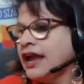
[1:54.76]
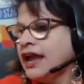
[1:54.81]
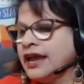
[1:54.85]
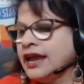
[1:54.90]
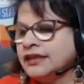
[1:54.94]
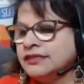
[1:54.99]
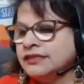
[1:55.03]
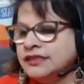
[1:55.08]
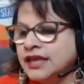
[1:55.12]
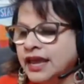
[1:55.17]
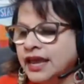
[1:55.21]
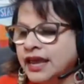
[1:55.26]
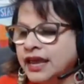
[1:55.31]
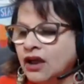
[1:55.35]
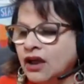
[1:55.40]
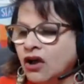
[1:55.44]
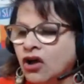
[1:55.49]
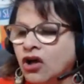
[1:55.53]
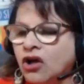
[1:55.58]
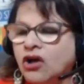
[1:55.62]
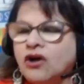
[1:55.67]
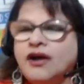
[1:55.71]
and they
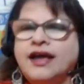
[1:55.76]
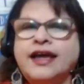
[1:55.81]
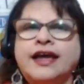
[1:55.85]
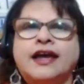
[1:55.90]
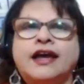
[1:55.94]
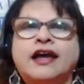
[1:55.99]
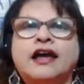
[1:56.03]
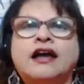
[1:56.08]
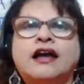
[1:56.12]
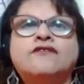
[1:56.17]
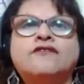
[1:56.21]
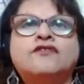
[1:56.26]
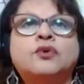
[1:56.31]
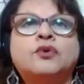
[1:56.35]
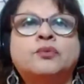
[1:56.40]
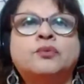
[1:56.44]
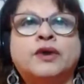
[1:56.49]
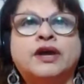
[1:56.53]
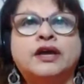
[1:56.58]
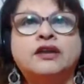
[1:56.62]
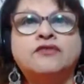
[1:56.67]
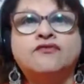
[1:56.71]
all have the
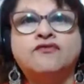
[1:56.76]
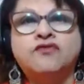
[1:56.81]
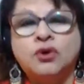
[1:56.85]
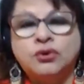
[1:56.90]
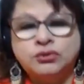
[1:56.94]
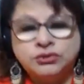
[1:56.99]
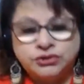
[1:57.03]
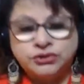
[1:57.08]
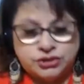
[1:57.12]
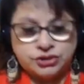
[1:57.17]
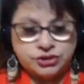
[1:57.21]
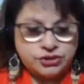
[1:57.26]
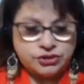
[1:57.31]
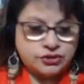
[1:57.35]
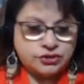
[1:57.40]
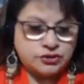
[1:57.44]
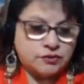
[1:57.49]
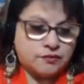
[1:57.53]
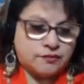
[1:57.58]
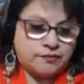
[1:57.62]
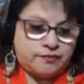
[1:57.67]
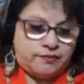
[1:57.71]
red
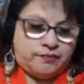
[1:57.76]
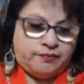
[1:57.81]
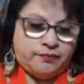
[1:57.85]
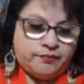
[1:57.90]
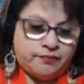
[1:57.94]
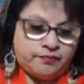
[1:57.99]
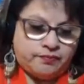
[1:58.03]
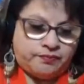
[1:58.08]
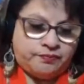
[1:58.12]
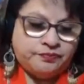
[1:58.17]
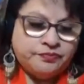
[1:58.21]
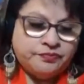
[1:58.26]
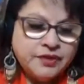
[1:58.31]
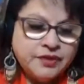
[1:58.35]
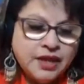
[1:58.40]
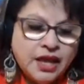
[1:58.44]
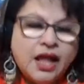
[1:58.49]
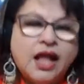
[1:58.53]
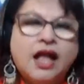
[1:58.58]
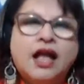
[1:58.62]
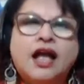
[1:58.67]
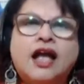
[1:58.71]
folders.
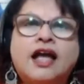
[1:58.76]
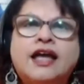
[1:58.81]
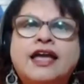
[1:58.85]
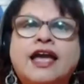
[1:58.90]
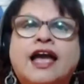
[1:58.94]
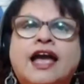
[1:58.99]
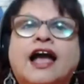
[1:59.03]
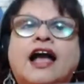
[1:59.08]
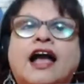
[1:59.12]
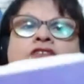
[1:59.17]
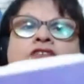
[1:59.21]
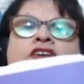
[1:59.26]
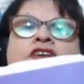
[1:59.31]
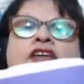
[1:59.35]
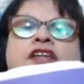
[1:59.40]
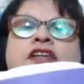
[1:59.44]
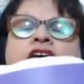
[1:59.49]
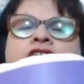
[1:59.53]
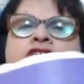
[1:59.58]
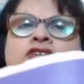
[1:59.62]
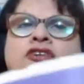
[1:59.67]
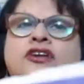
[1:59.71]
I have
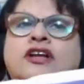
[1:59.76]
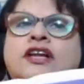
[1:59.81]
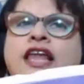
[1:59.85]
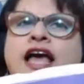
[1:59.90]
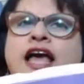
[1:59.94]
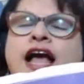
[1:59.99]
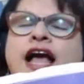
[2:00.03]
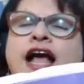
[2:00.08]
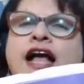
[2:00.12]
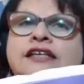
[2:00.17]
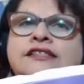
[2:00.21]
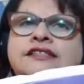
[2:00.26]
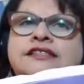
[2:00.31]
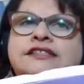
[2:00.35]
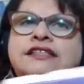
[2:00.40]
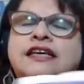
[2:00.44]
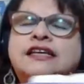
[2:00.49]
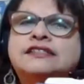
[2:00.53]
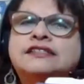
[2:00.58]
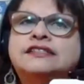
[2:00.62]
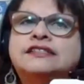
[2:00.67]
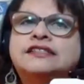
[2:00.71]
another class
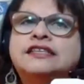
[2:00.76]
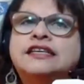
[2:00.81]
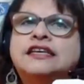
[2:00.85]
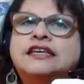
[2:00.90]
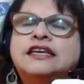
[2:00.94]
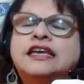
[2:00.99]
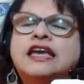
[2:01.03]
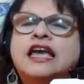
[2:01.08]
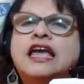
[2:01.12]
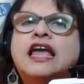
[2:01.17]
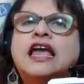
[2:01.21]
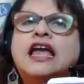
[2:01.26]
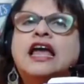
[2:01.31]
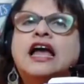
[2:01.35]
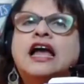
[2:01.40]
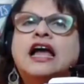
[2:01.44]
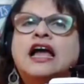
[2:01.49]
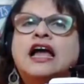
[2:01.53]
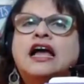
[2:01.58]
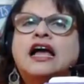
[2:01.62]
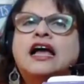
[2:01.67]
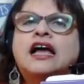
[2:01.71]
that's the
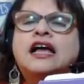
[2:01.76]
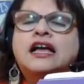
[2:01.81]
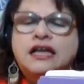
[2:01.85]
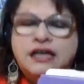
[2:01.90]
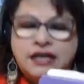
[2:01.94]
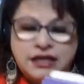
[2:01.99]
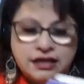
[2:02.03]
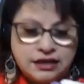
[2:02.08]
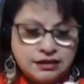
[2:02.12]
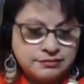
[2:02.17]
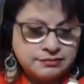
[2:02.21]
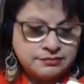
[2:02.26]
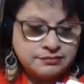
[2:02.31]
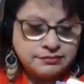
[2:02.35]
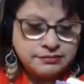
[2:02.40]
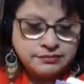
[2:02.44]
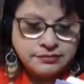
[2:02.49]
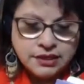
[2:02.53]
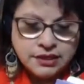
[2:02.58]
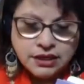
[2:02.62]
well,